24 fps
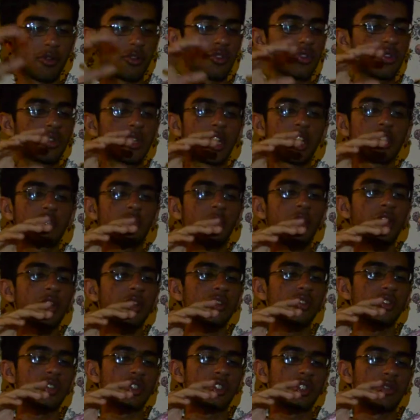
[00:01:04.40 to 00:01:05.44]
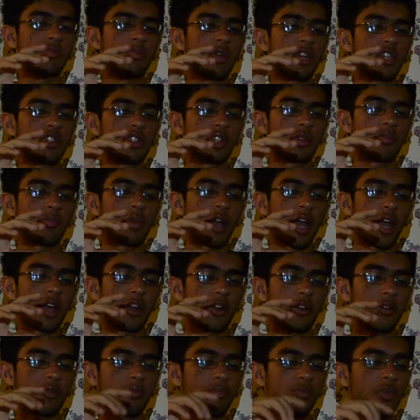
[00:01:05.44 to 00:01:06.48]
So that's why there's a symmetric
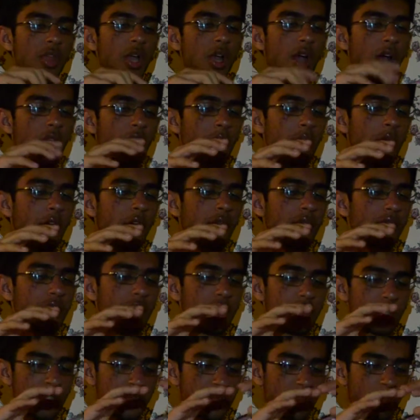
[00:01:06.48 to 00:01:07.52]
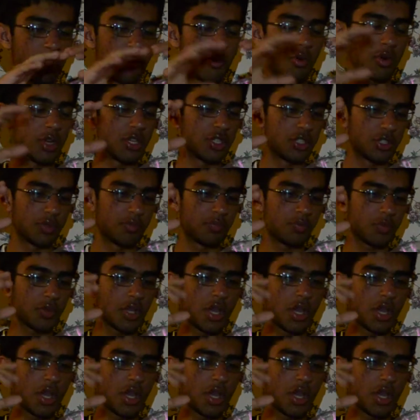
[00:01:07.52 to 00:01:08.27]
pattern about their separation.